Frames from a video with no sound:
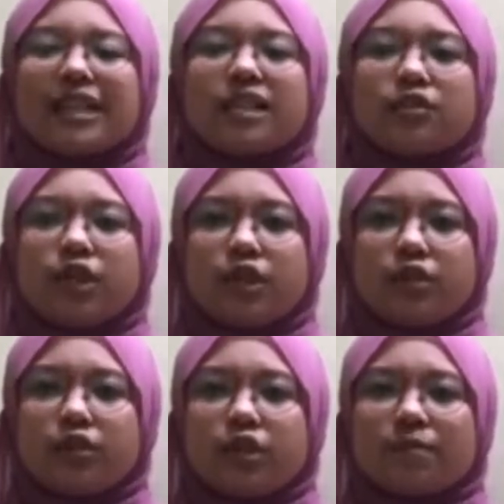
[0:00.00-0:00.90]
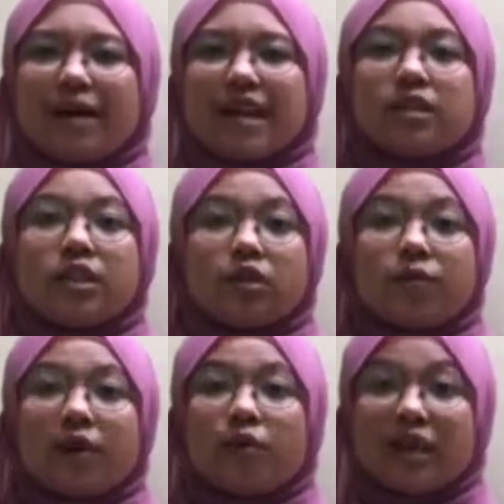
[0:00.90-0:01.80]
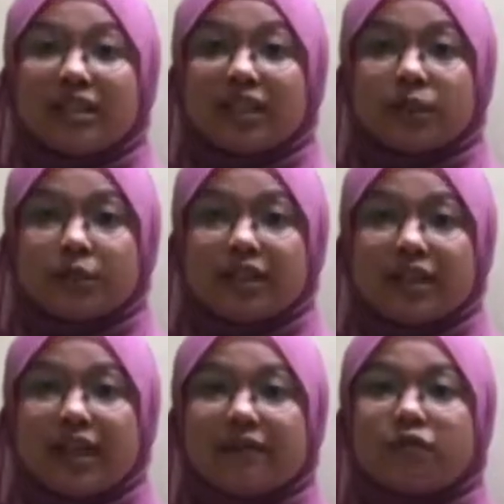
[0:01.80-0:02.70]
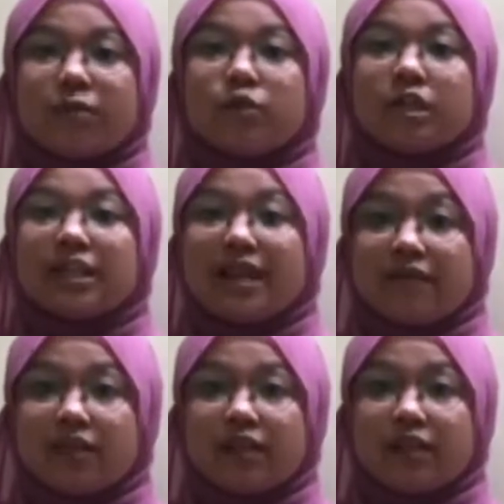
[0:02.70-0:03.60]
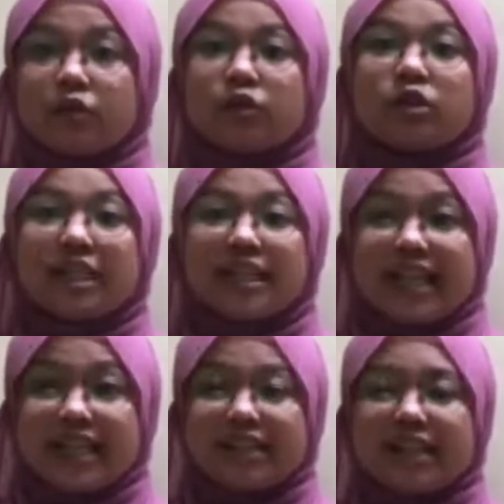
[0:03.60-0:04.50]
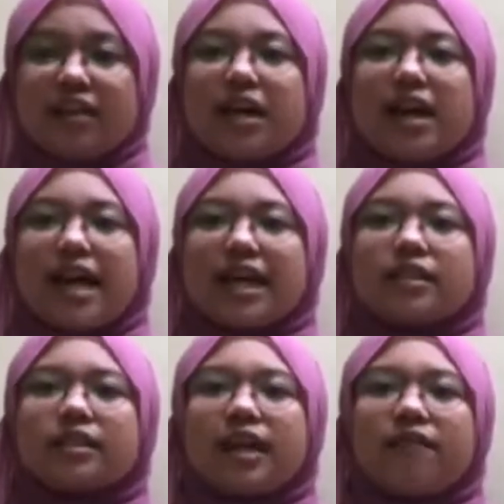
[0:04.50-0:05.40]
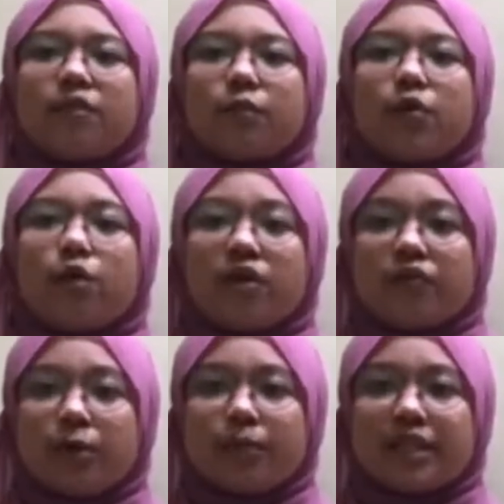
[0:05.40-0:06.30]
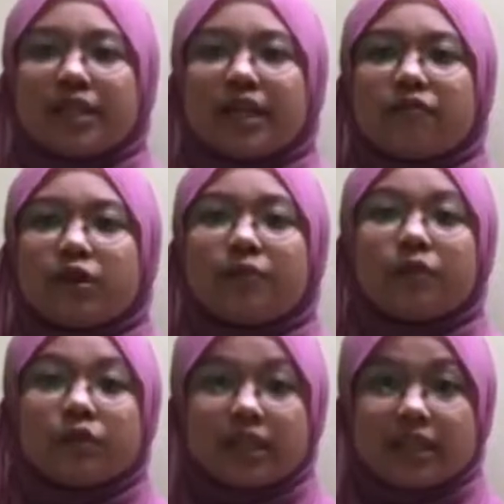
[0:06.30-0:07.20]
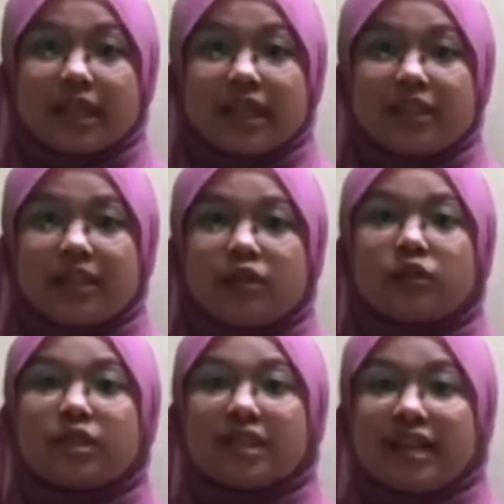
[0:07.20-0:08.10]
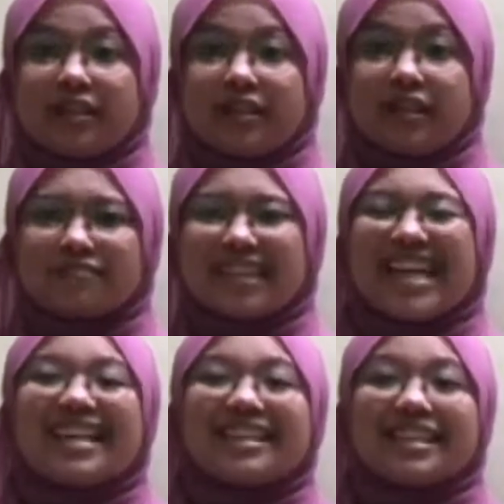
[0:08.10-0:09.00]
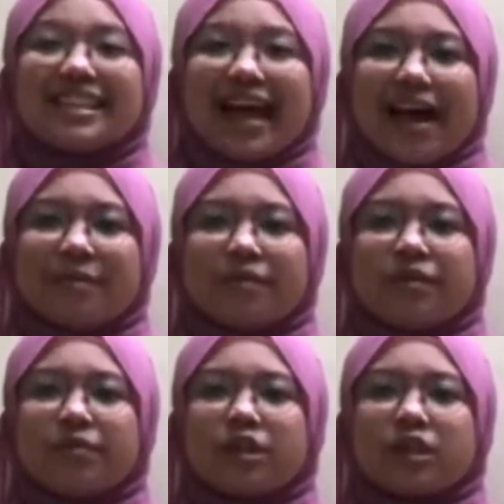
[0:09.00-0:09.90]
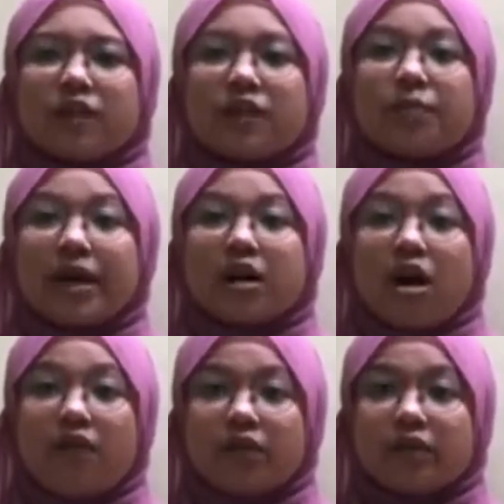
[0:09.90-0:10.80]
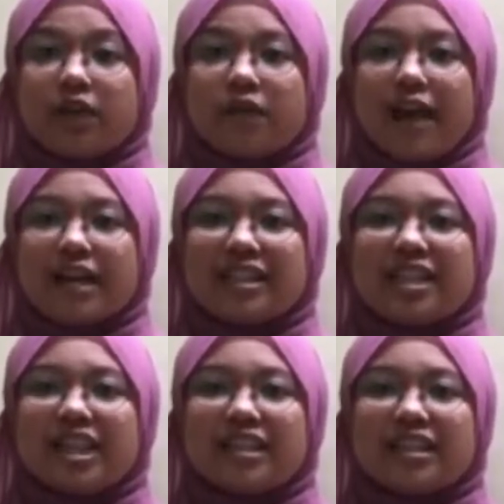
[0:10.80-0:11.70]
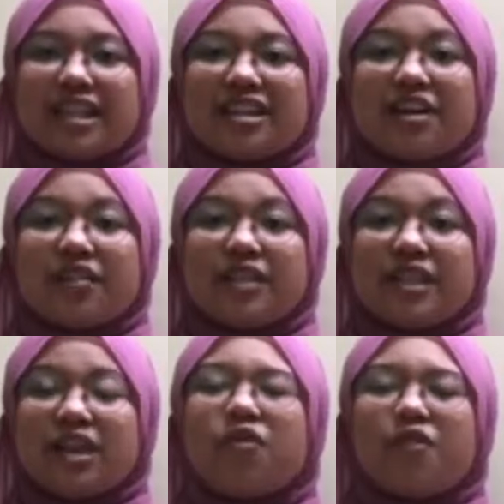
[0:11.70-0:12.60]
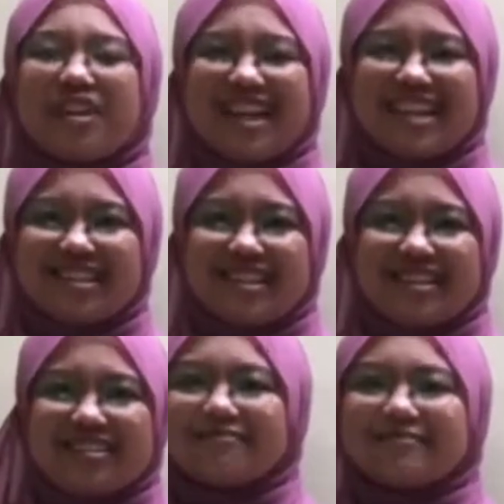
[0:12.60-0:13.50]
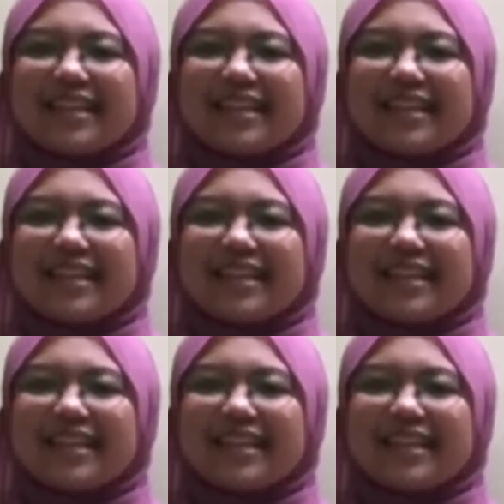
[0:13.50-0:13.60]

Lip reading: It is reduced by 0.16% from 2017 to 2018 and 7.14% from 2018 to 2019. This has happened because of the bank overdraft and the changes in the currency of foreign exchange.